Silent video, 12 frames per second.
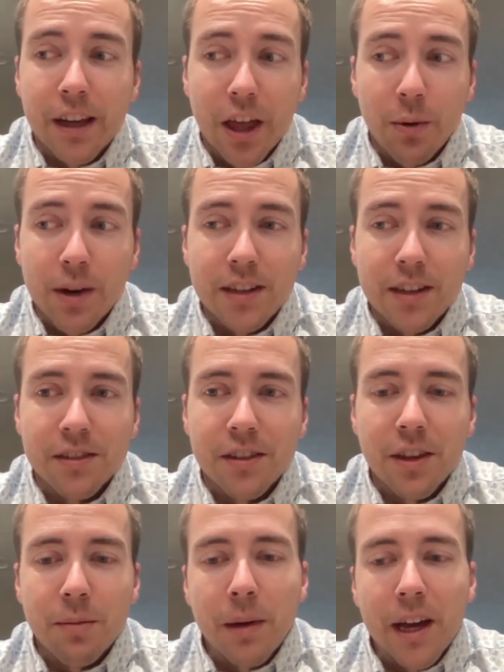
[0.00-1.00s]
Otherwise,
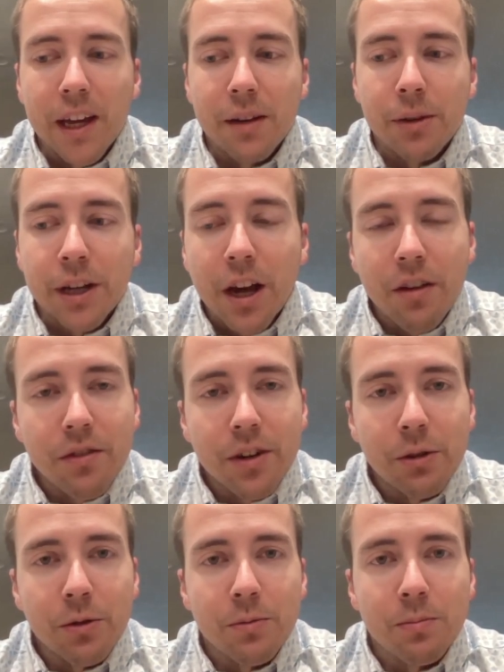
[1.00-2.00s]
my
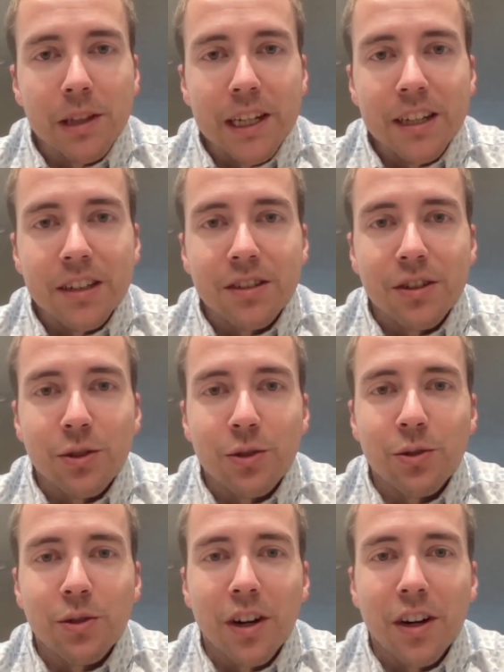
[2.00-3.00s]
recovery would bleed
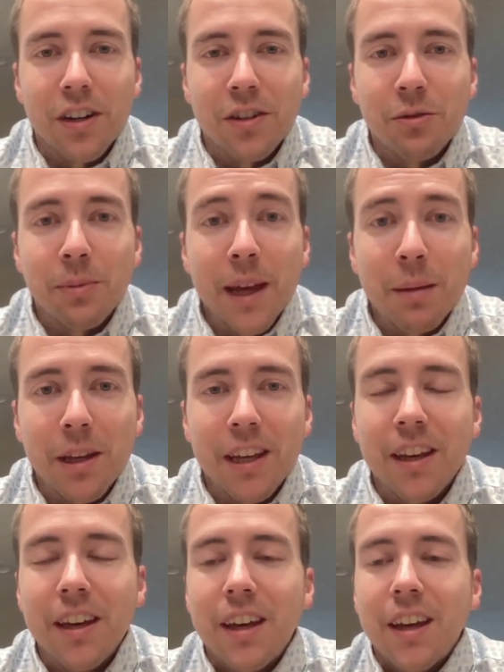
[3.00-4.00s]
into our new
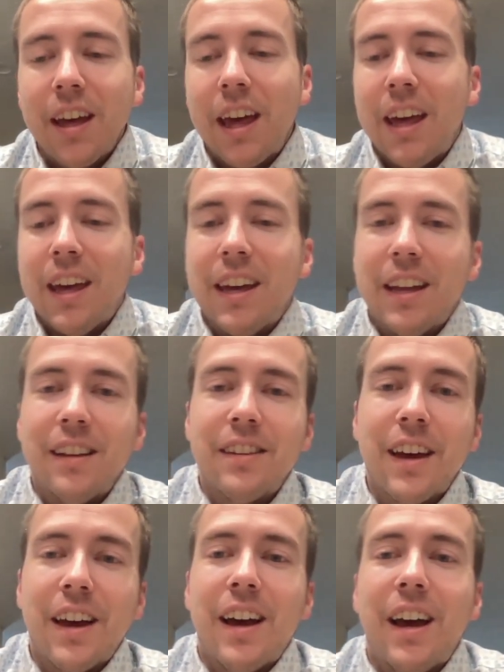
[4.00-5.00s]
baby, and
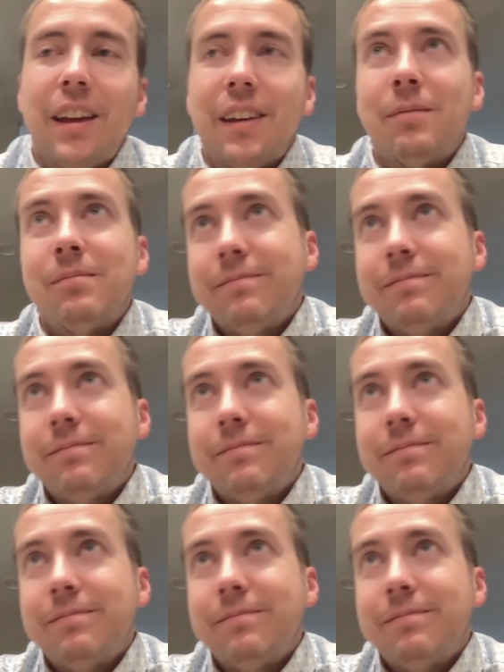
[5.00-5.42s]
I